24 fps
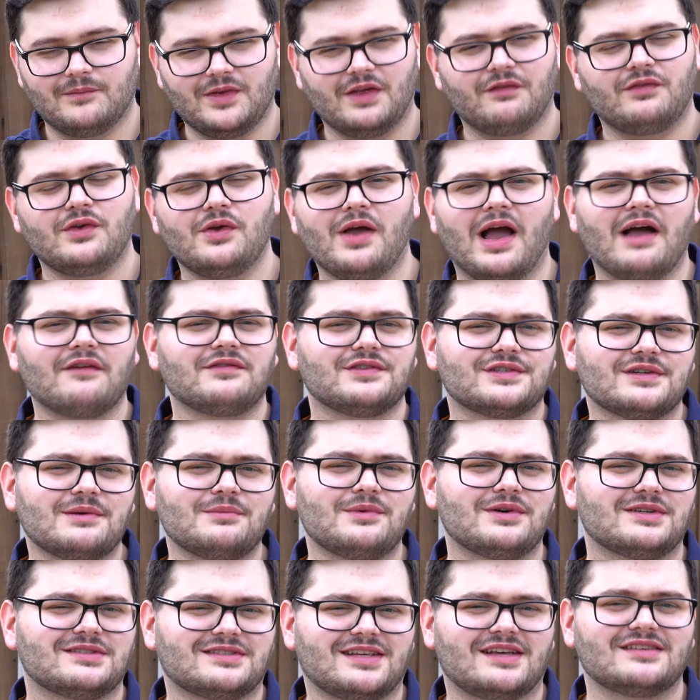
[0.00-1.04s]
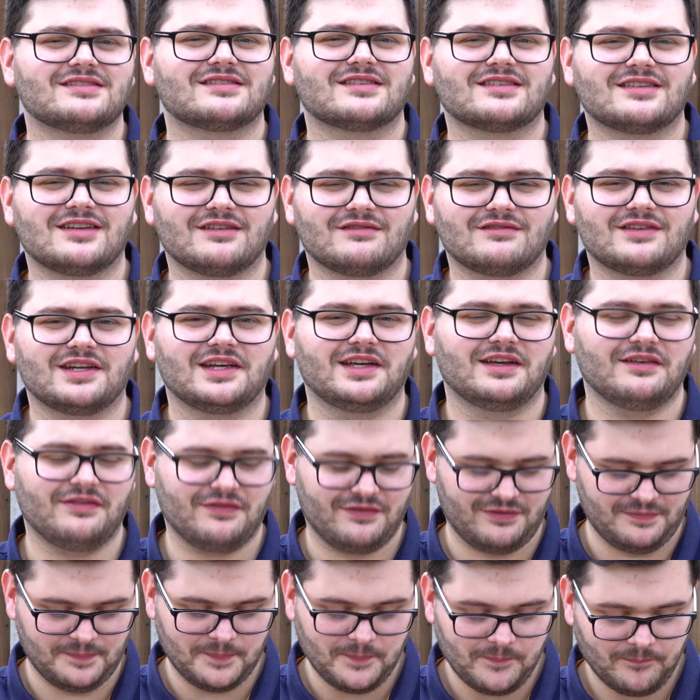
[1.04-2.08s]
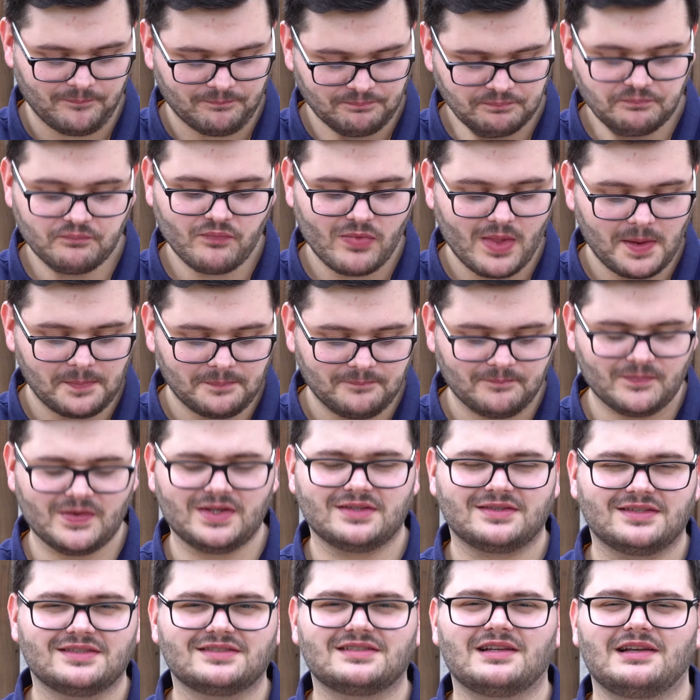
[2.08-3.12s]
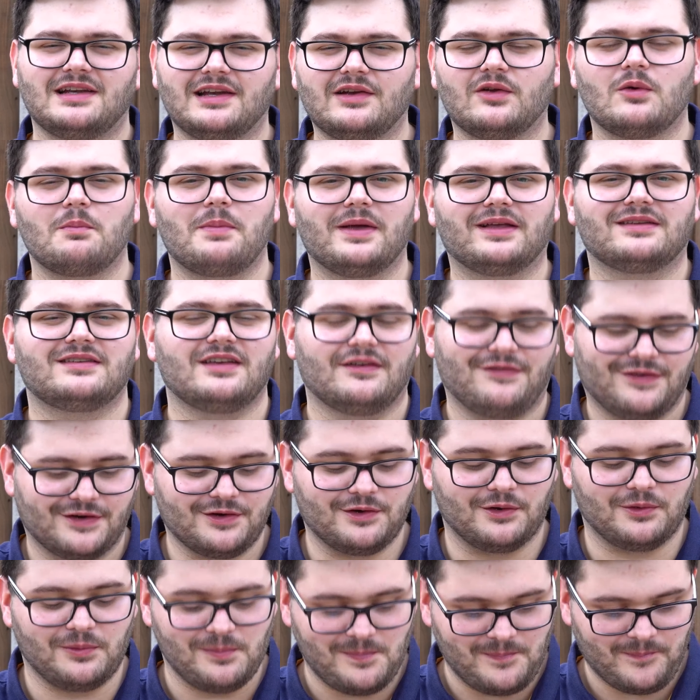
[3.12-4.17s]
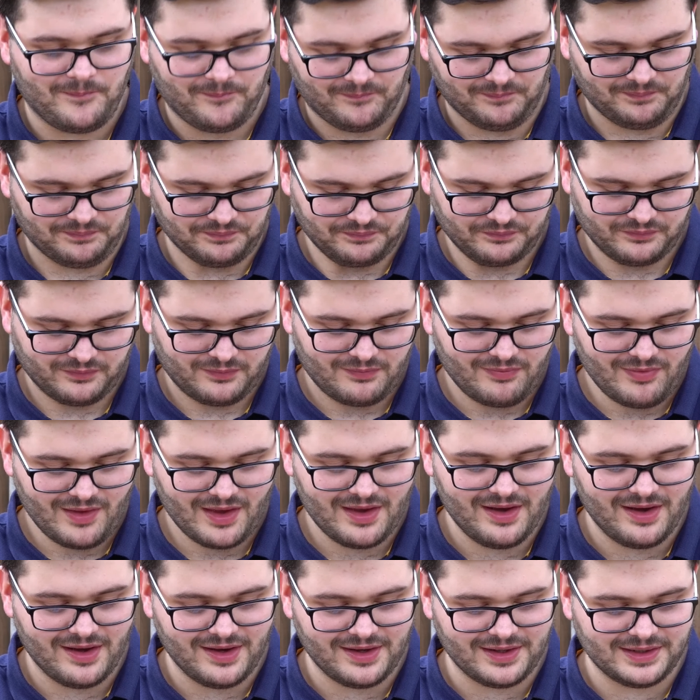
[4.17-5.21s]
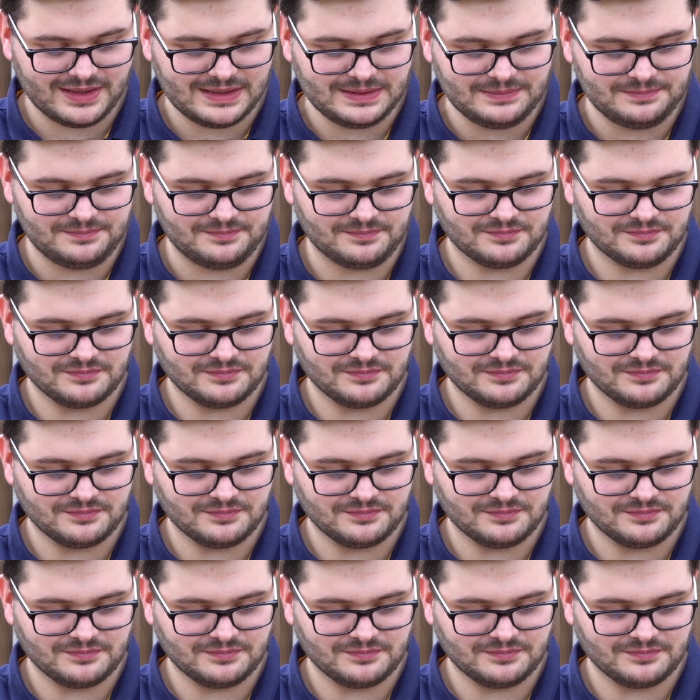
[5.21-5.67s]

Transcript: if you have somewhat sensitive teeth, this is a little bit difficult. As